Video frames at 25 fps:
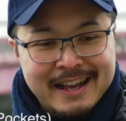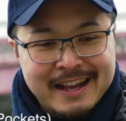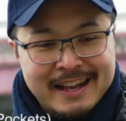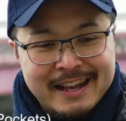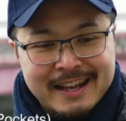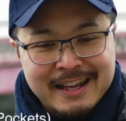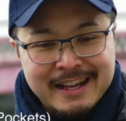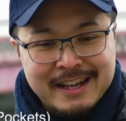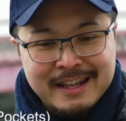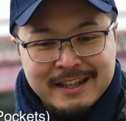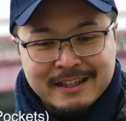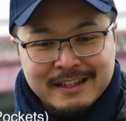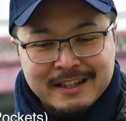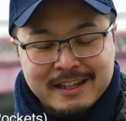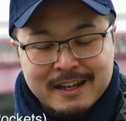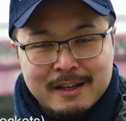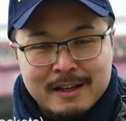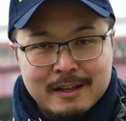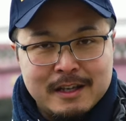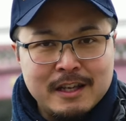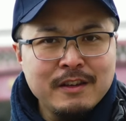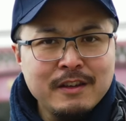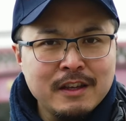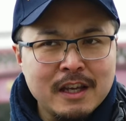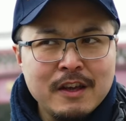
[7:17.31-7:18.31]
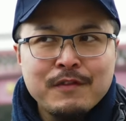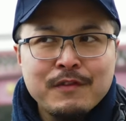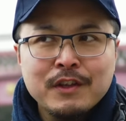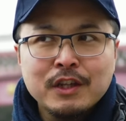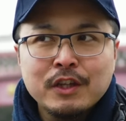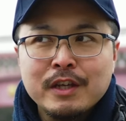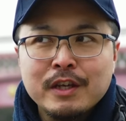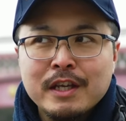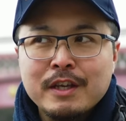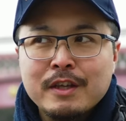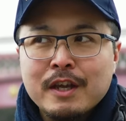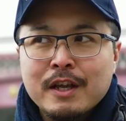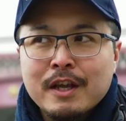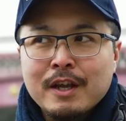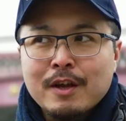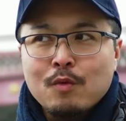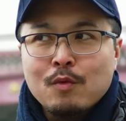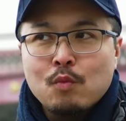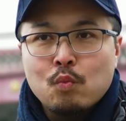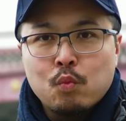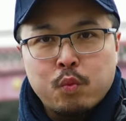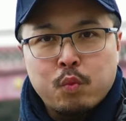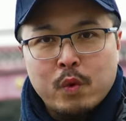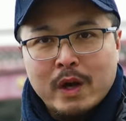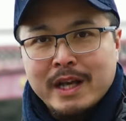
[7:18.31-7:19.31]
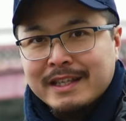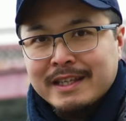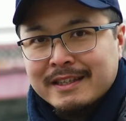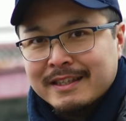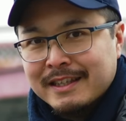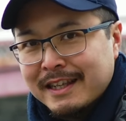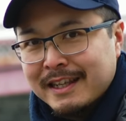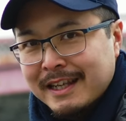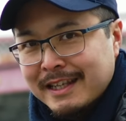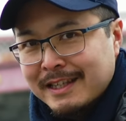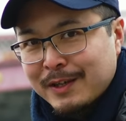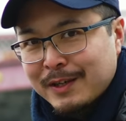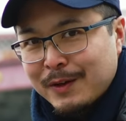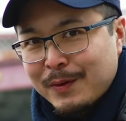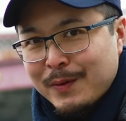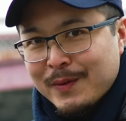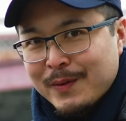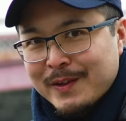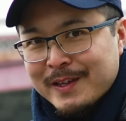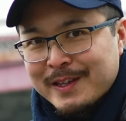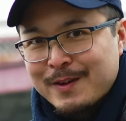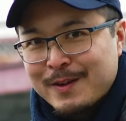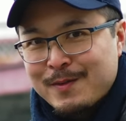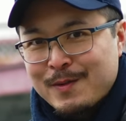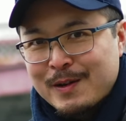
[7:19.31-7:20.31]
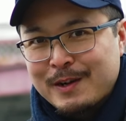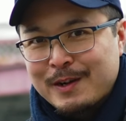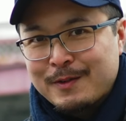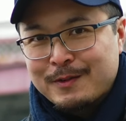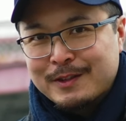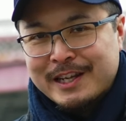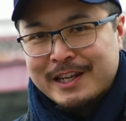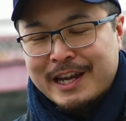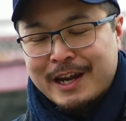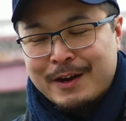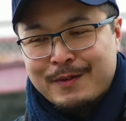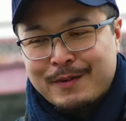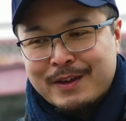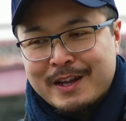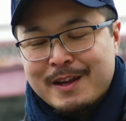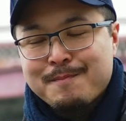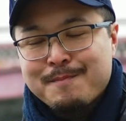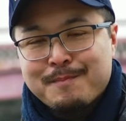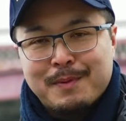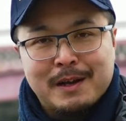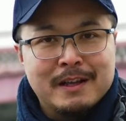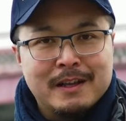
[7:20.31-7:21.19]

And even though it weighs a little, you know, when I was carrying it,